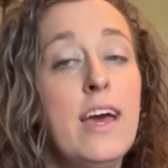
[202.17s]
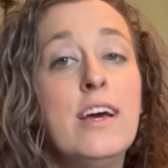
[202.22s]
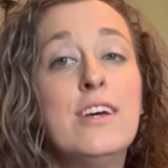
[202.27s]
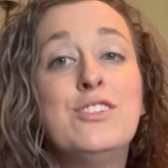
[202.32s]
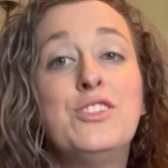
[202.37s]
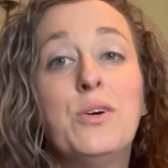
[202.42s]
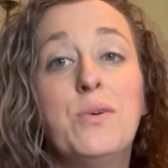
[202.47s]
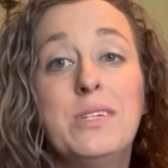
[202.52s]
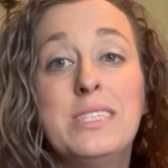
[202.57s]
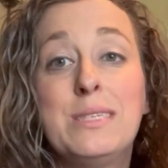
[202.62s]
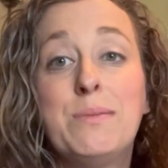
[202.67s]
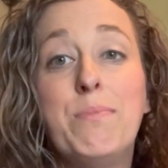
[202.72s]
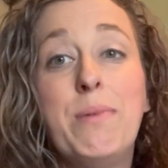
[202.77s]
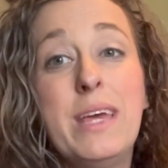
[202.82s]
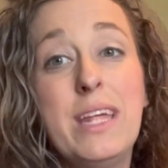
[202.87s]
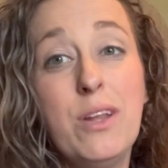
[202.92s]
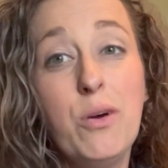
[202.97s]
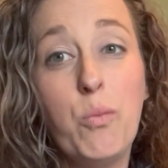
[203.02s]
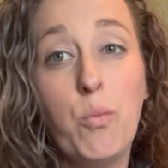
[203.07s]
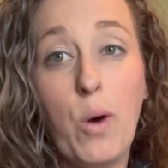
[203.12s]
So it's
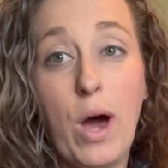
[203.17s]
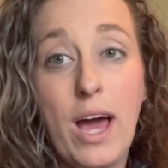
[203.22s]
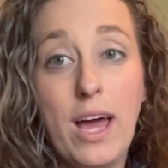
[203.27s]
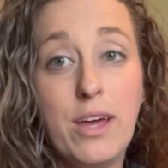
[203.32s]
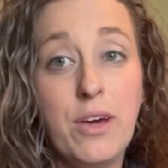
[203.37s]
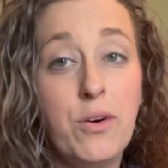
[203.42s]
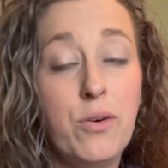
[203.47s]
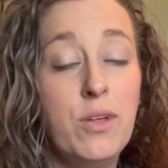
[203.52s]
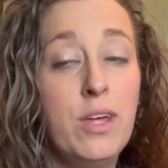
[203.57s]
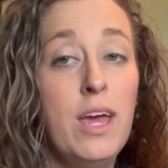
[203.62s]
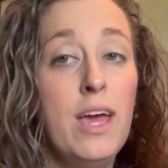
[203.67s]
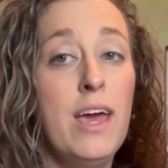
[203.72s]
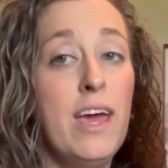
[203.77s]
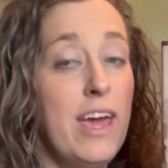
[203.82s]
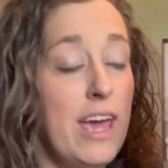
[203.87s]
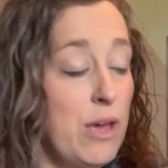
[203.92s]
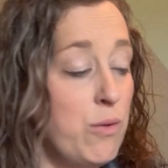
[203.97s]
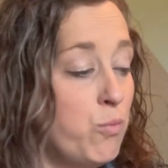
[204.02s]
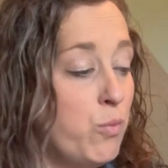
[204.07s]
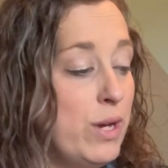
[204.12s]
been a while,
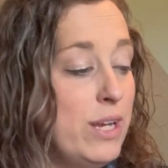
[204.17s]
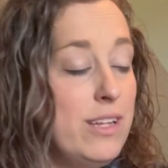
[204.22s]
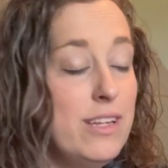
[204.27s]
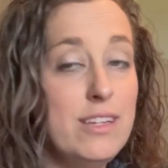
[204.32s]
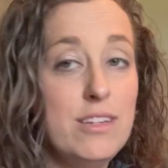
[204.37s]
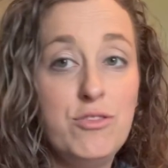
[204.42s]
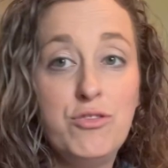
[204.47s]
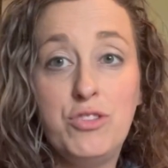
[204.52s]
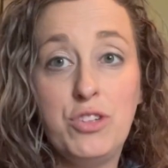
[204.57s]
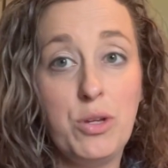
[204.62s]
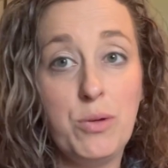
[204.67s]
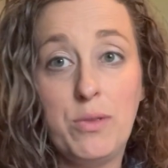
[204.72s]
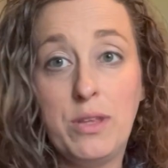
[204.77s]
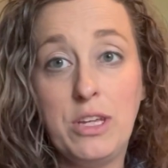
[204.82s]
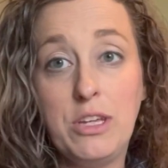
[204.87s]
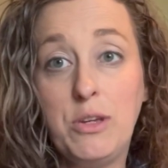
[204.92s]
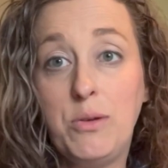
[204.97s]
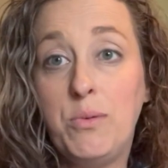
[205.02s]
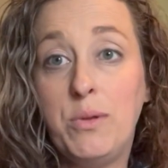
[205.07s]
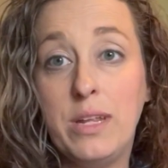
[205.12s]
and we didn't do the
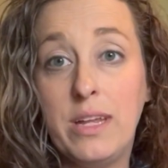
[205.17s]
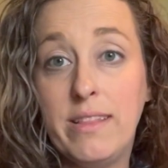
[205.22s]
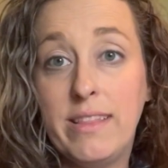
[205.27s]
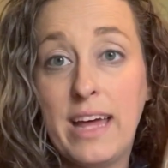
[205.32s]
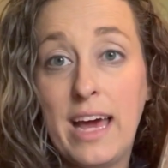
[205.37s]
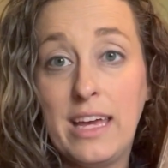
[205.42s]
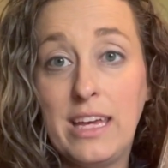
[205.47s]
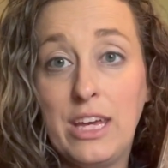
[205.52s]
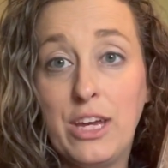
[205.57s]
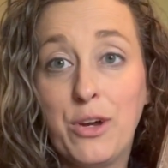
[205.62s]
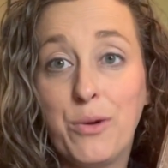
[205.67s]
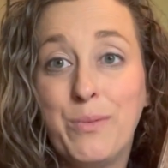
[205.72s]
unit that year.